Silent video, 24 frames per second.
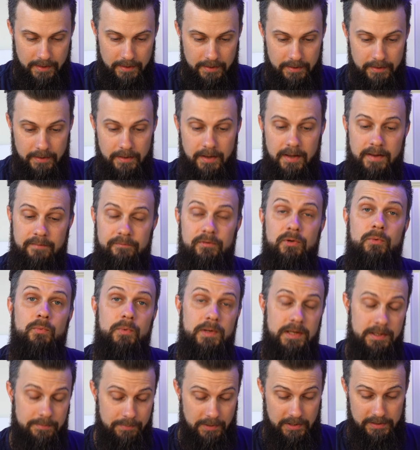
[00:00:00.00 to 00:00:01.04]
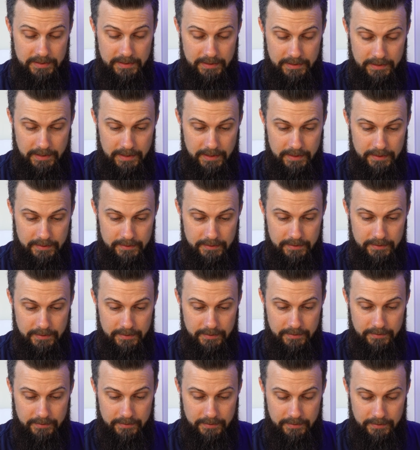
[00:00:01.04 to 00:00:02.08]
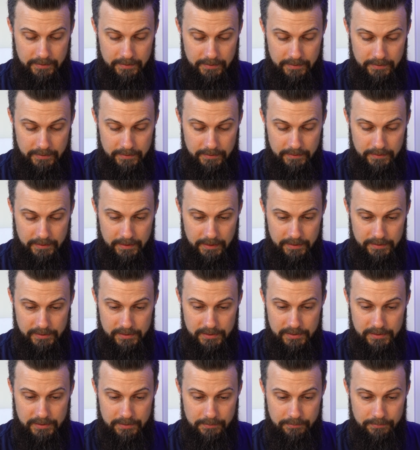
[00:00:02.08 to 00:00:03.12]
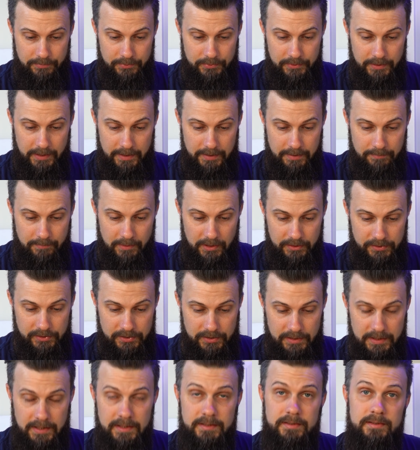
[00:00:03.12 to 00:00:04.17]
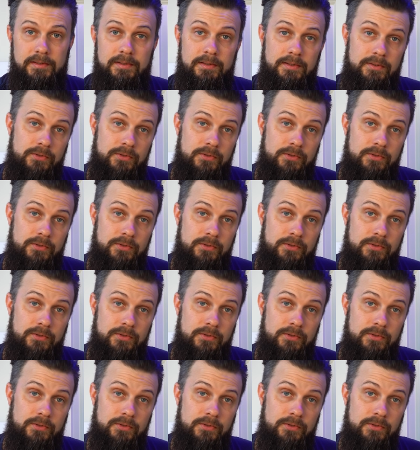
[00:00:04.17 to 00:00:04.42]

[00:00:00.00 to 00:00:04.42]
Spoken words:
every week basically, and that's pretty much it.